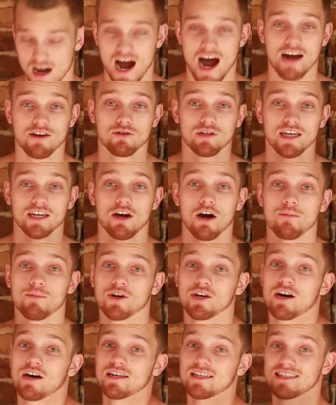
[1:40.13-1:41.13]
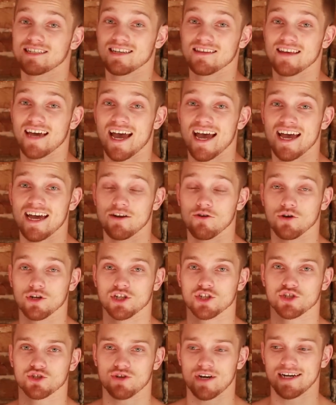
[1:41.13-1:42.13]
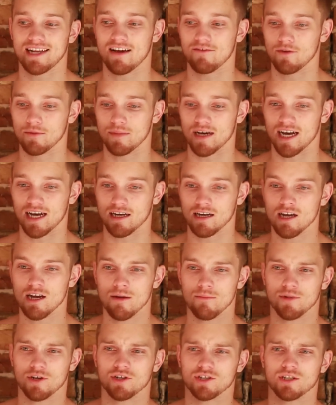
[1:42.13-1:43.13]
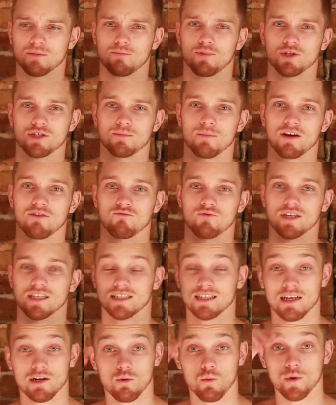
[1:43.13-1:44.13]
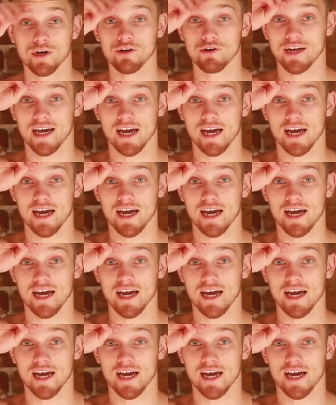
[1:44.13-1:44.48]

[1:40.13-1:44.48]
I don't like uppercutting to the head on a straight heavy bag because it puts my wrist at a weird